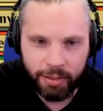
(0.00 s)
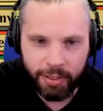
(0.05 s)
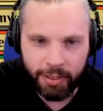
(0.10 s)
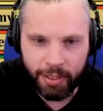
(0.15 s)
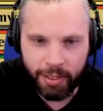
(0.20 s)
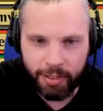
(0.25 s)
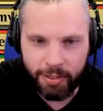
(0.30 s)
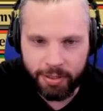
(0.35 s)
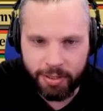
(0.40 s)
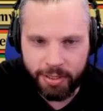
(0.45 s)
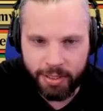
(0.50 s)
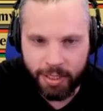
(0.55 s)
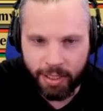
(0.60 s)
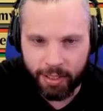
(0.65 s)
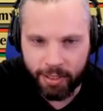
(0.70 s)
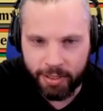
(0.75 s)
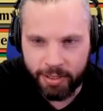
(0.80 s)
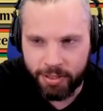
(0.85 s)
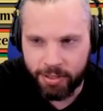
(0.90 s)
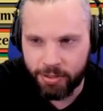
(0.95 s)
I think you just
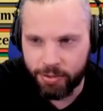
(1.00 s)
take this